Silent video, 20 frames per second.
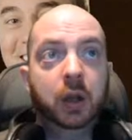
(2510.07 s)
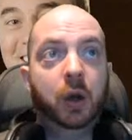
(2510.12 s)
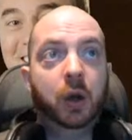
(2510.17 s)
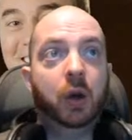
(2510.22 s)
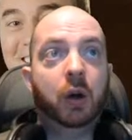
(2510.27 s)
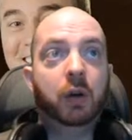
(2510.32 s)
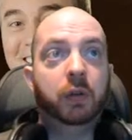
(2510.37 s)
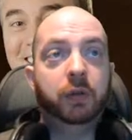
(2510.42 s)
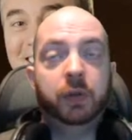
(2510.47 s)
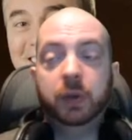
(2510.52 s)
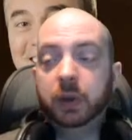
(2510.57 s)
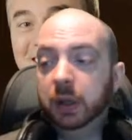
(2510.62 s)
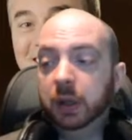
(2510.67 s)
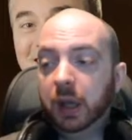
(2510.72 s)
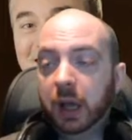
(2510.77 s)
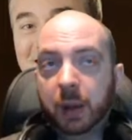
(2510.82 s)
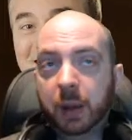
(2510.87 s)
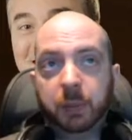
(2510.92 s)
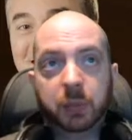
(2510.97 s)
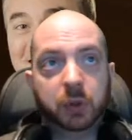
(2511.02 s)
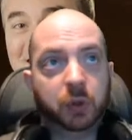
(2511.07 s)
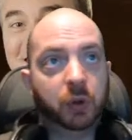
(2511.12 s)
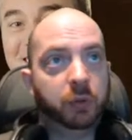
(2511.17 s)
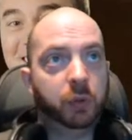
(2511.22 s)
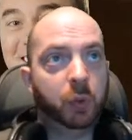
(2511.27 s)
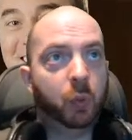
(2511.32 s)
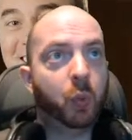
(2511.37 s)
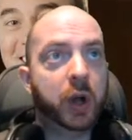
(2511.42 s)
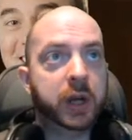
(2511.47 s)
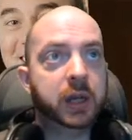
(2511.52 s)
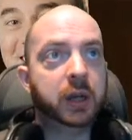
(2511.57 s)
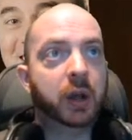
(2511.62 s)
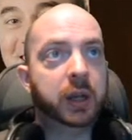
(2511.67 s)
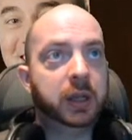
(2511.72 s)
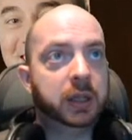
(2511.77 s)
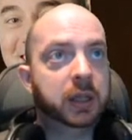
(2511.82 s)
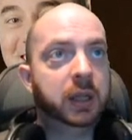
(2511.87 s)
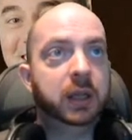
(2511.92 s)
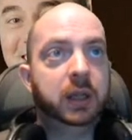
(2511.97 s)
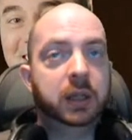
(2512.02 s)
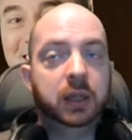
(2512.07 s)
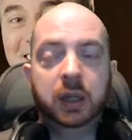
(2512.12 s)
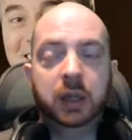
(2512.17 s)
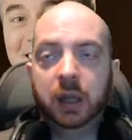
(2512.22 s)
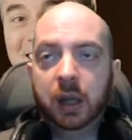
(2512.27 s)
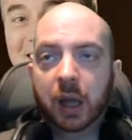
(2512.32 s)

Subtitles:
of sort of the white knight and